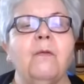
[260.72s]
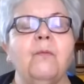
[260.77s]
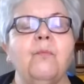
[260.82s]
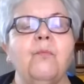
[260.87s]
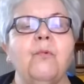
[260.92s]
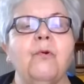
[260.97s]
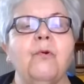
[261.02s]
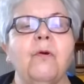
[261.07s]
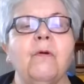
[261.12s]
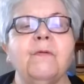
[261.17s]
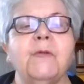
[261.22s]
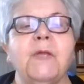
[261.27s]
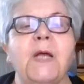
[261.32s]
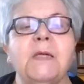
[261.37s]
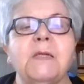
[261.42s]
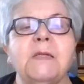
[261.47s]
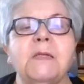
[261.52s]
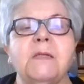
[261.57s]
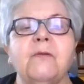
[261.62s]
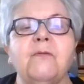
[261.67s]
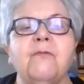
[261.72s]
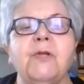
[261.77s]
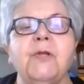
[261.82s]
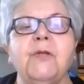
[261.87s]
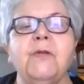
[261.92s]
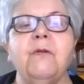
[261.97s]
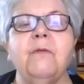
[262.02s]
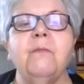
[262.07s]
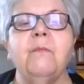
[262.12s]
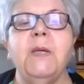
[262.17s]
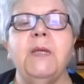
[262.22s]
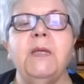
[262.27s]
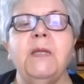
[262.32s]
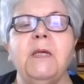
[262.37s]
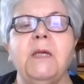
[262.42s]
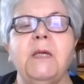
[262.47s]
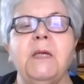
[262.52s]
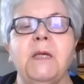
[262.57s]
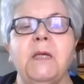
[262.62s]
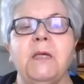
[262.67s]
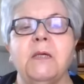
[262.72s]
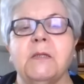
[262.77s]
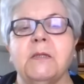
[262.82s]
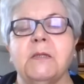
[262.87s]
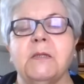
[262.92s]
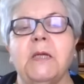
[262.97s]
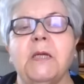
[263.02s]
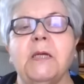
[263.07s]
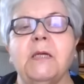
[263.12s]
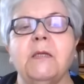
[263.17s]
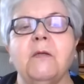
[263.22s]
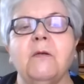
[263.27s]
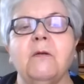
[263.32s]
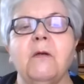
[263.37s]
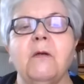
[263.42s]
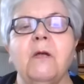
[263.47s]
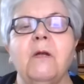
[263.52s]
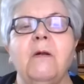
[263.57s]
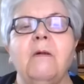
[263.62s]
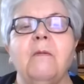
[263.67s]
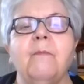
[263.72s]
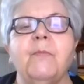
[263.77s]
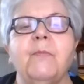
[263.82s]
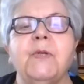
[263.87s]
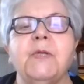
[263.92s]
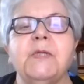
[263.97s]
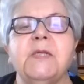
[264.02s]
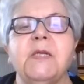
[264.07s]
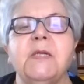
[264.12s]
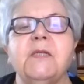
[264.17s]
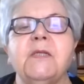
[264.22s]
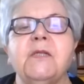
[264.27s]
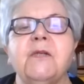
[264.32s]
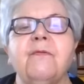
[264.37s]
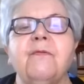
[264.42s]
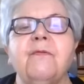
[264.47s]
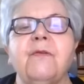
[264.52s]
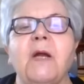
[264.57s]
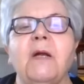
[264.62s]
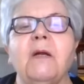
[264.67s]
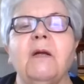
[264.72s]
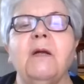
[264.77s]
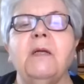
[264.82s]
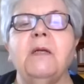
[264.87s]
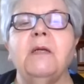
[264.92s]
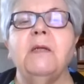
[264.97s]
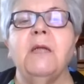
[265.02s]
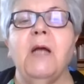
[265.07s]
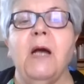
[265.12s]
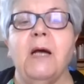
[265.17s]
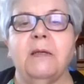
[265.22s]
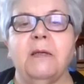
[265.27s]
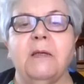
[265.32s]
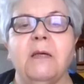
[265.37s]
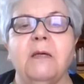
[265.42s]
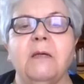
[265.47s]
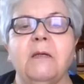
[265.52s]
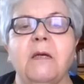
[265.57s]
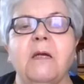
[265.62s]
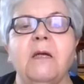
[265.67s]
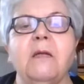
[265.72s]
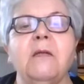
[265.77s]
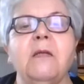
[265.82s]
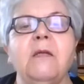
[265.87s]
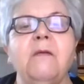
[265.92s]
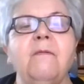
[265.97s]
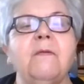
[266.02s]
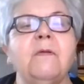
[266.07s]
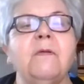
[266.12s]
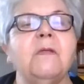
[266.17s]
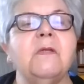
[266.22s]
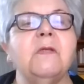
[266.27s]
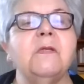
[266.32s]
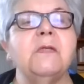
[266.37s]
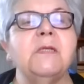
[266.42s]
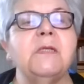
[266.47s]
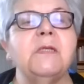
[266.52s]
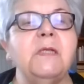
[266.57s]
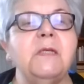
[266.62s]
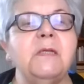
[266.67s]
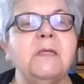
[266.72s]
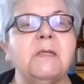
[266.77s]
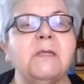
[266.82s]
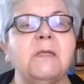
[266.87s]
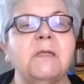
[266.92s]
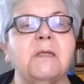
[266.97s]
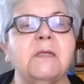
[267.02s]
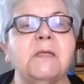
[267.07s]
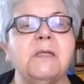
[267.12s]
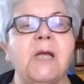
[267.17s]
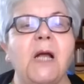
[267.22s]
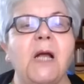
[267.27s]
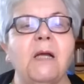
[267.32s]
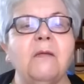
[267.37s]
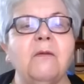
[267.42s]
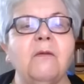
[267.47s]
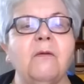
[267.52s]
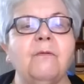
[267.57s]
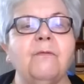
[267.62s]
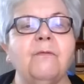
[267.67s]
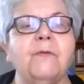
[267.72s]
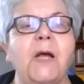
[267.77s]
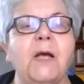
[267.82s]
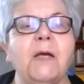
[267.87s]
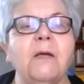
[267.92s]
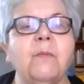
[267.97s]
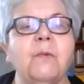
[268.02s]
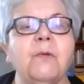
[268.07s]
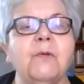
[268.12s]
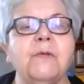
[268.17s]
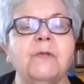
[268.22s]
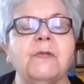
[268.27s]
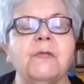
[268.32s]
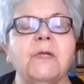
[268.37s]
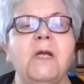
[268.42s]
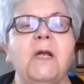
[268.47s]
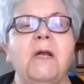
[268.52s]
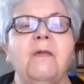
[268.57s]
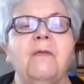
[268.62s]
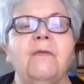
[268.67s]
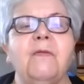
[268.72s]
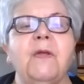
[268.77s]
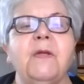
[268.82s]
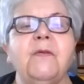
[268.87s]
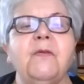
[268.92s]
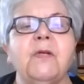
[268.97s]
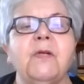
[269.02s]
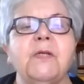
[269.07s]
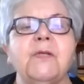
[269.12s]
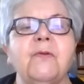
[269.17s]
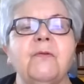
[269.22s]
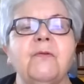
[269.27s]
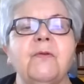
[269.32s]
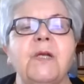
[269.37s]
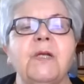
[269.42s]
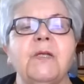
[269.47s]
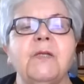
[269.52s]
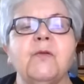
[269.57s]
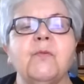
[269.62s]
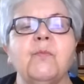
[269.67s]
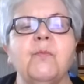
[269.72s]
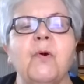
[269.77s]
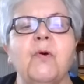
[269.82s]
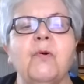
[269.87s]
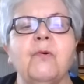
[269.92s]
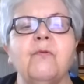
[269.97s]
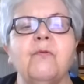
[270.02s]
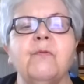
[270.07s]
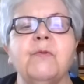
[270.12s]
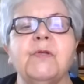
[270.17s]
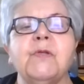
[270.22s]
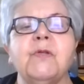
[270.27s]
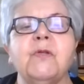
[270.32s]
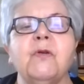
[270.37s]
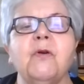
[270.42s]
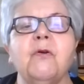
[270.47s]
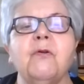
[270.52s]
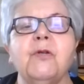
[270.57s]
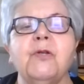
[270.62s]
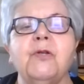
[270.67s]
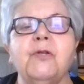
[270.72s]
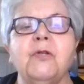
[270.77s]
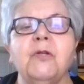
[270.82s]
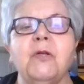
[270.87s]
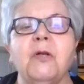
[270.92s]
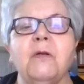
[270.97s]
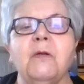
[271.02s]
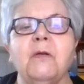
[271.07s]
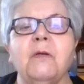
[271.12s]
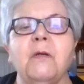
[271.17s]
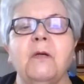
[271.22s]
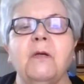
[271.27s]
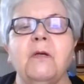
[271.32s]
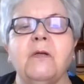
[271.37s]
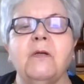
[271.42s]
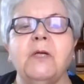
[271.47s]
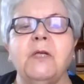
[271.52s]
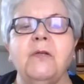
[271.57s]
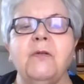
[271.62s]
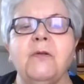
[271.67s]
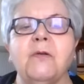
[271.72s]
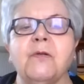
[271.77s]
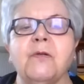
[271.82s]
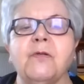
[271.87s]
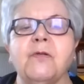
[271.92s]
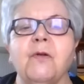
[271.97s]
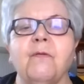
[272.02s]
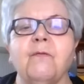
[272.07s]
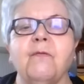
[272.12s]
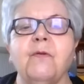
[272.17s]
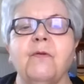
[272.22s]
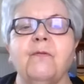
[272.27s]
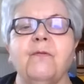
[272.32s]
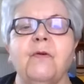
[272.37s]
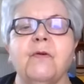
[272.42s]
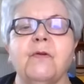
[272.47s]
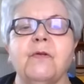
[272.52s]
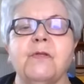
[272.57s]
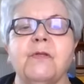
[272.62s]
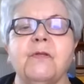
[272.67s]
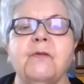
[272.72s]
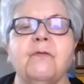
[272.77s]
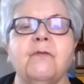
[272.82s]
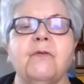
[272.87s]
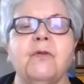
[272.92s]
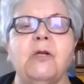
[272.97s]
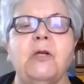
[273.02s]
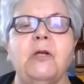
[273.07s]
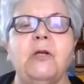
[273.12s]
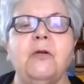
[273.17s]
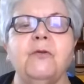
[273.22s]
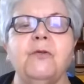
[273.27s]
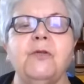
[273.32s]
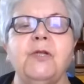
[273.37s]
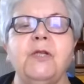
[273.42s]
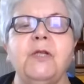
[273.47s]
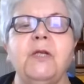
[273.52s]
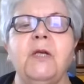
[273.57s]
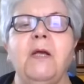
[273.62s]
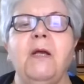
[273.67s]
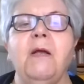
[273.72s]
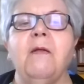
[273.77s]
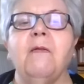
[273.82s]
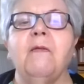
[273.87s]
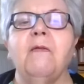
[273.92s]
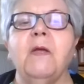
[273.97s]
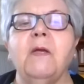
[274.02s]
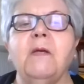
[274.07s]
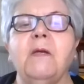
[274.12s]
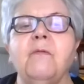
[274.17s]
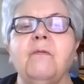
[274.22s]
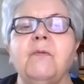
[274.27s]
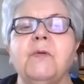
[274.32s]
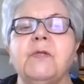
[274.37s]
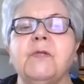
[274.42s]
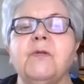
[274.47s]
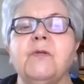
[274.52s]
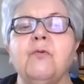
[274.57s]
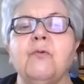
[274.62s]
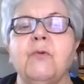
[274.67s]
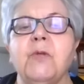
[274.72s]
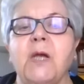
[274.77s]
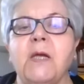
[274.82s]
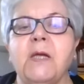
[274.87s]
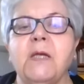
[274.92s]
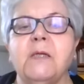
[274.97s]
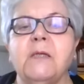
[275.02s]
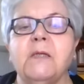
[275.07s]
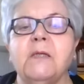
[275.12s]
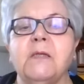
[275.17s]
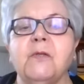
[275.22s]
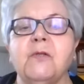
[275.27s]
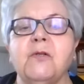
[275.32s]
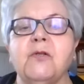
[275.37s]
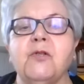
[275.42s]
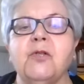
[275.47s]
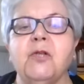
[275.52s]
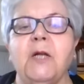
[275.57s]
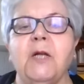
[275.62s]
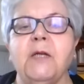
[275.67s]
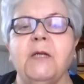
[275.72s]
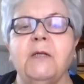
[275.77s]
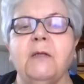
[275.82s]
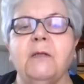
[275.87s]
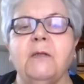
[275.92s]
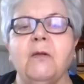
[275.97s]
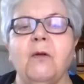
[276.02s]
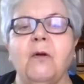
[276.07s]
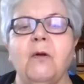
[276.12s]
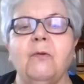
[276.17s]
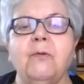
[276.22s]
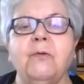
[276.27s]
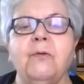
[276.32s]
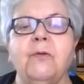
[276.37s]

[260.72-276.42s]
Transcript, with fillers: The Book of Dust, written many years later, presents a frankly darker and even diseased side of daemons that resonates more with the original readers of the first trilogy than with today's child